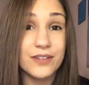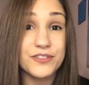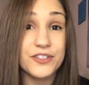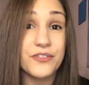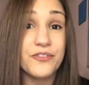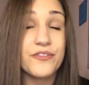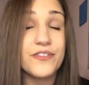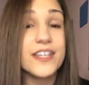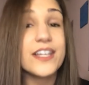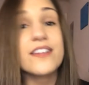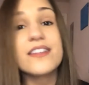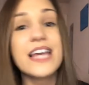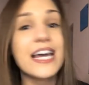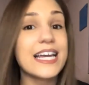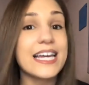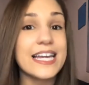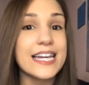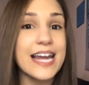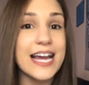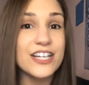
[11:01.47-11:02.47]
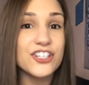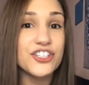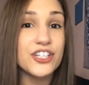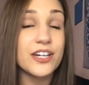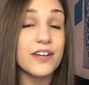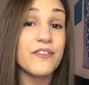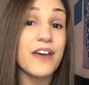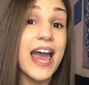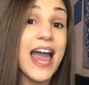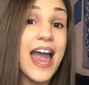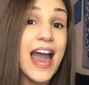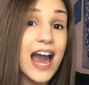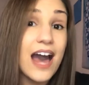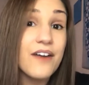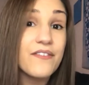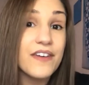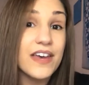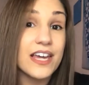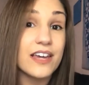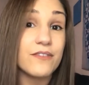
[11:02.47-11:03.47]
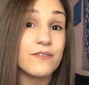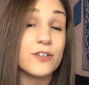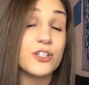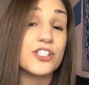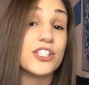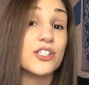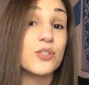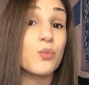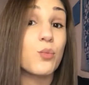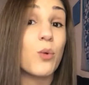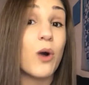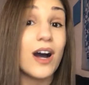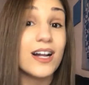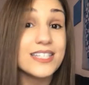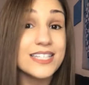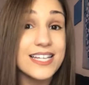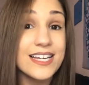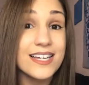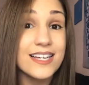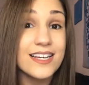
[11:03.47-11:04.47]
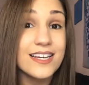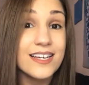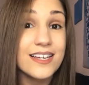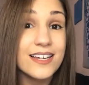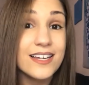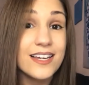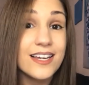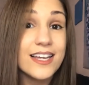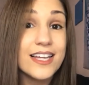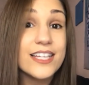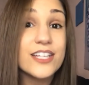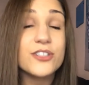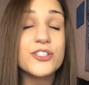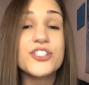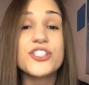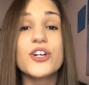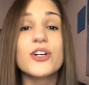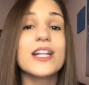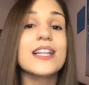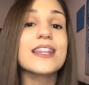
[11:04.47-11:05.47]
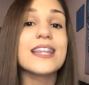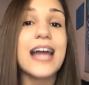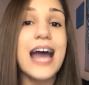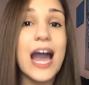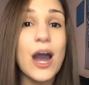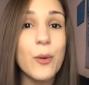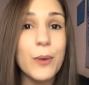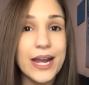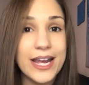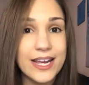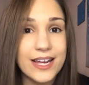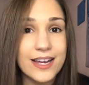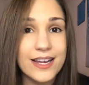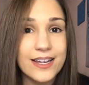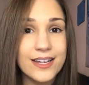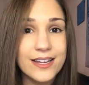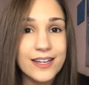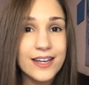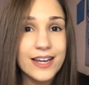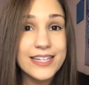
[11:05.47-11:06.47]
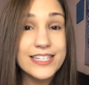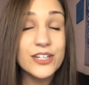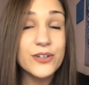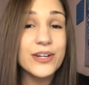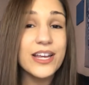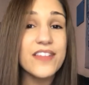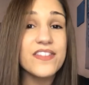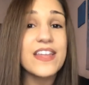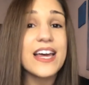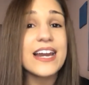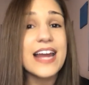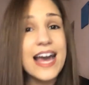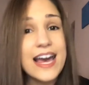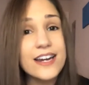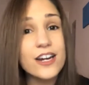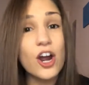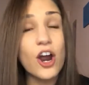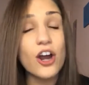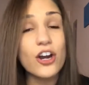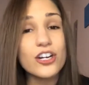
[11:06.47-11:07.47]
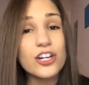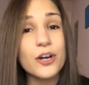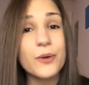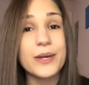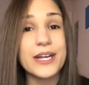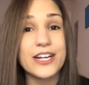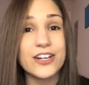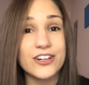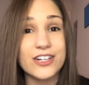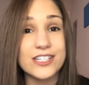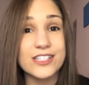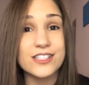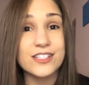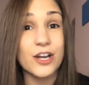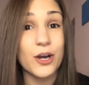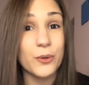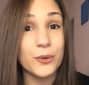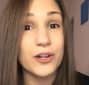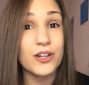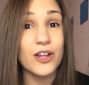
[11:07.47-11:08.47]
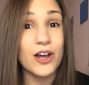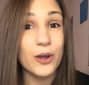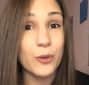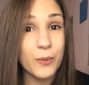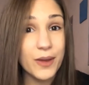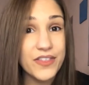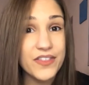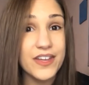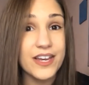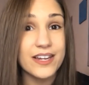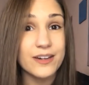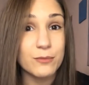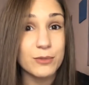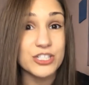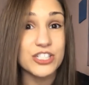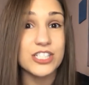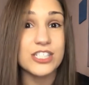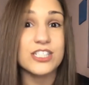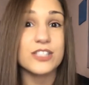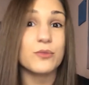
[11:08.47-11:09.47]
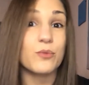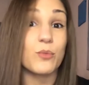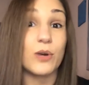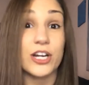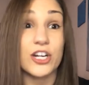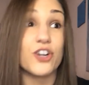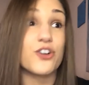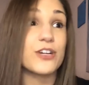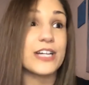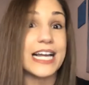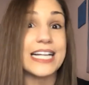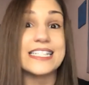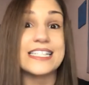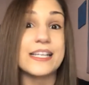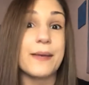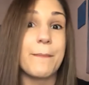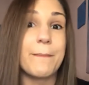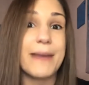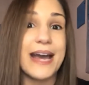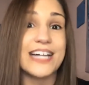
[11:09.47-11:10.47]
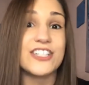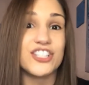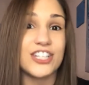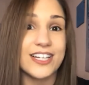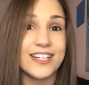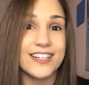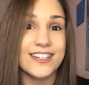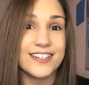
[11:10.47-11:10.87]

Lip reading: to feel that connection of having versus wanting, you'll start allowing, and you'll get that head-heart coherence going along with it, which is what creates magic.